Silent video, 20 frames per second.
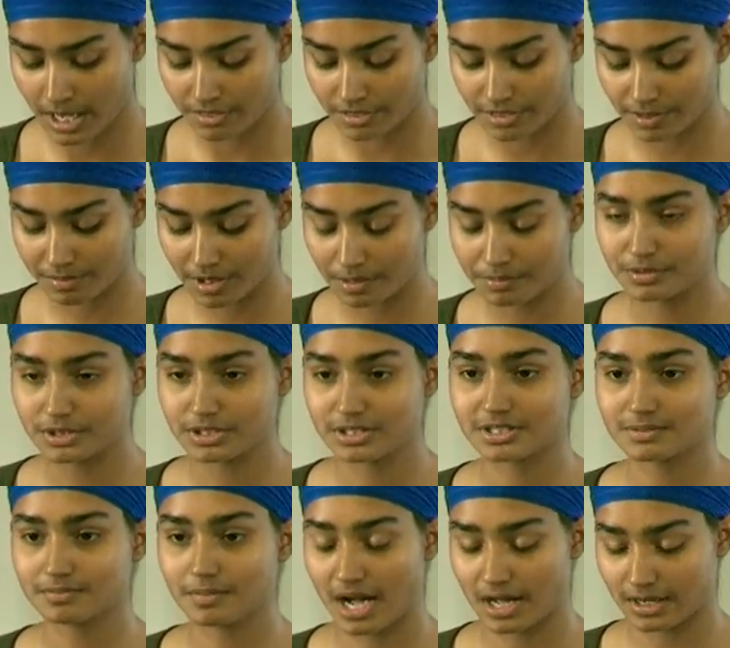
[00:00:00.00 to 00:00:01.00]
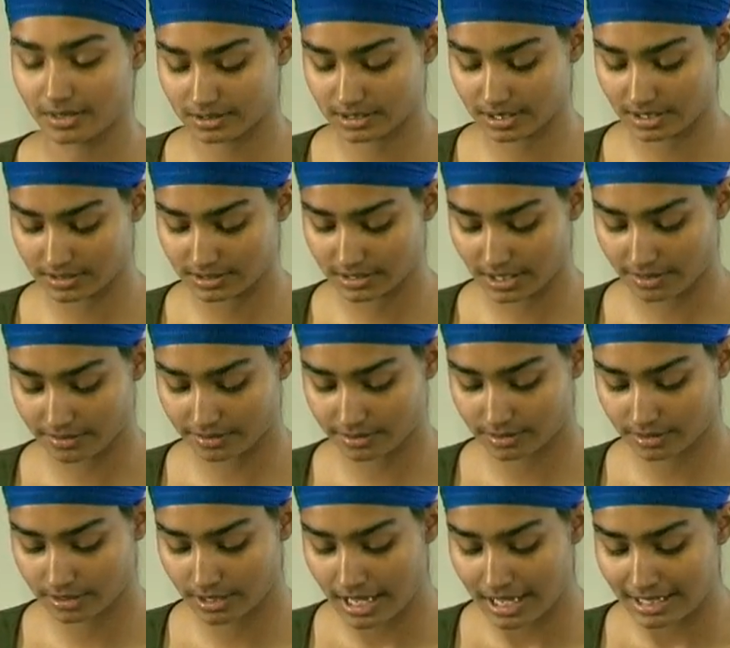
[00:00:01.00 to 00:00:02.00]
The Babbar smiled at
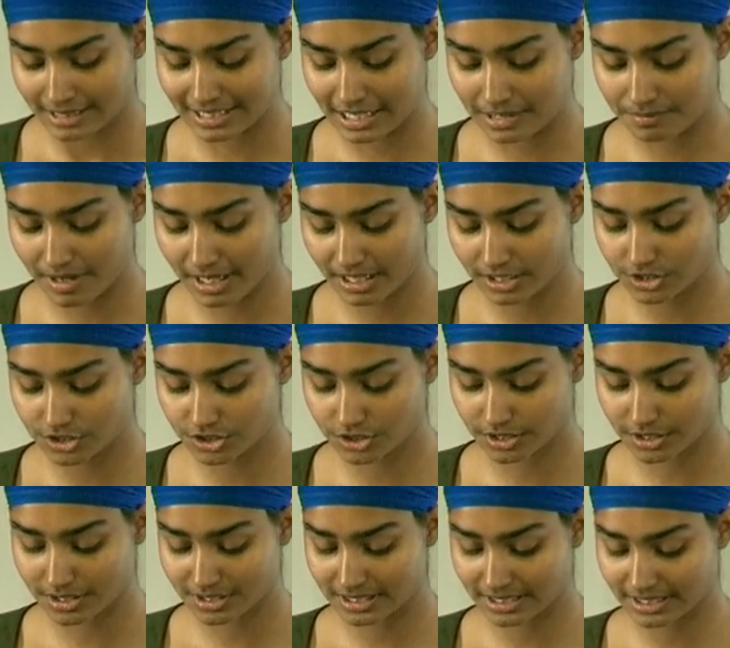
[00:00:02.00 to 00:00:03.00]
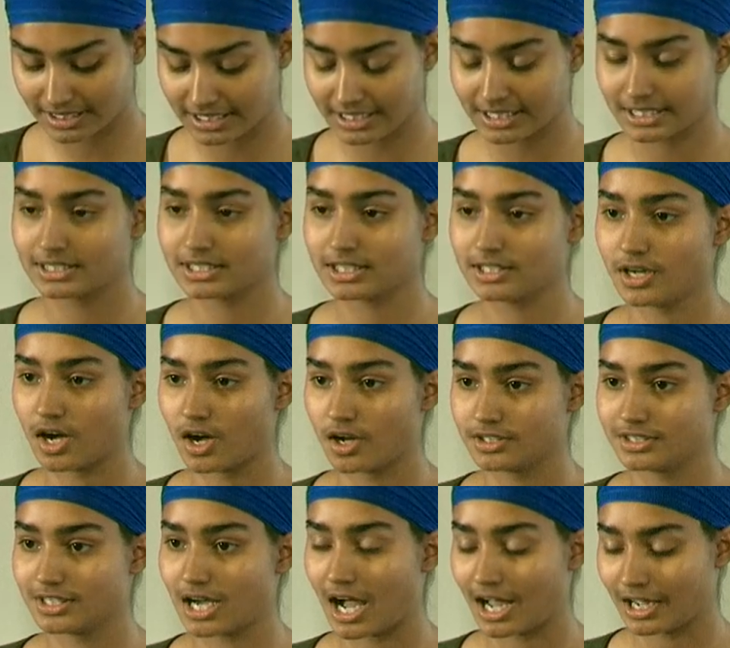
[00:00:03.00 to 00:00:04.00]
death. They made sure Sikhi did
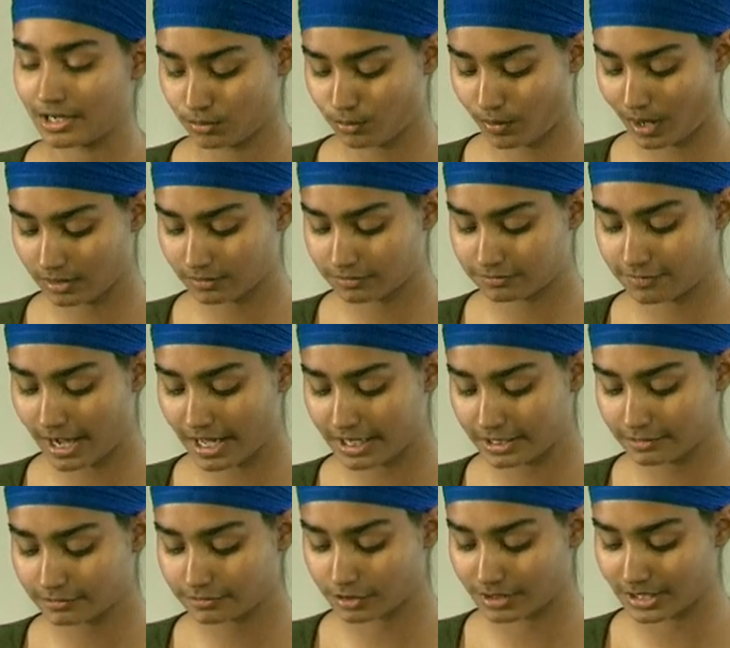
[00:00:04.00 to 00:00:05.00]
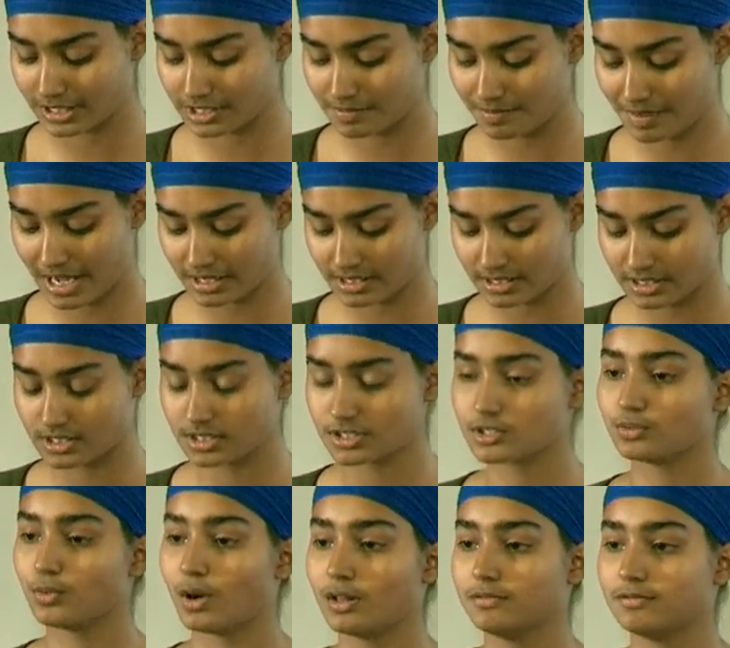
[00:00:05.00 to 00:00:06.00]
not die while fighting for
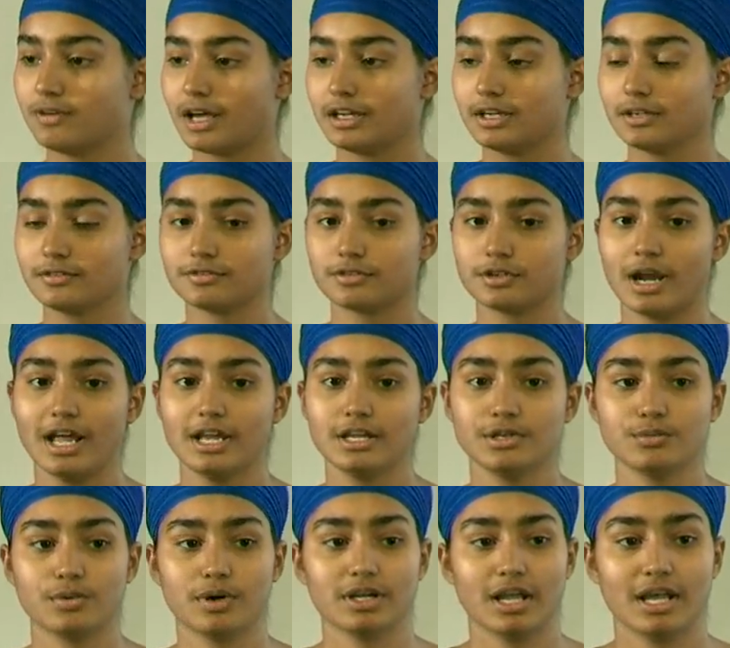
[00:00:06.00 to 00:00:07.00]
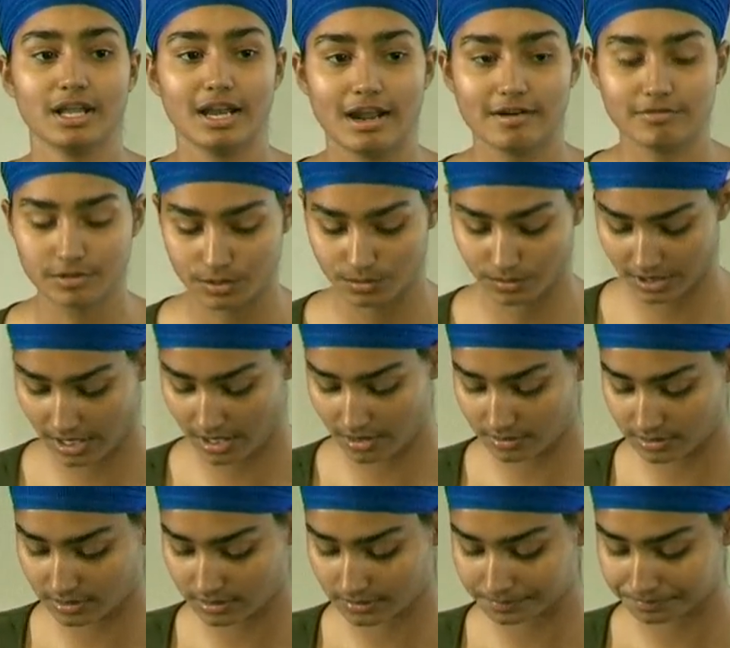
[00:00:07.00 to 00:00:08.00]
independence, while fighting for anyone and everyone
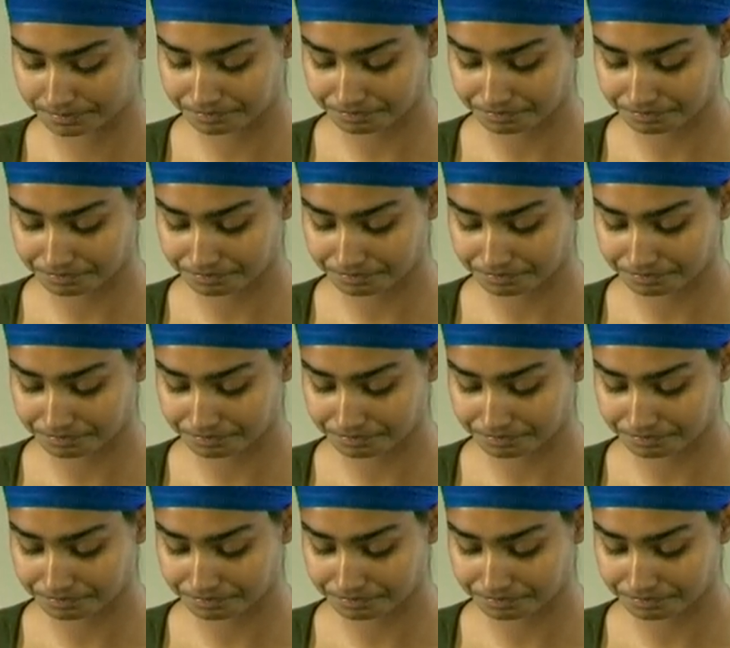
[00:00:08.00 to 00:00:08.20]
else.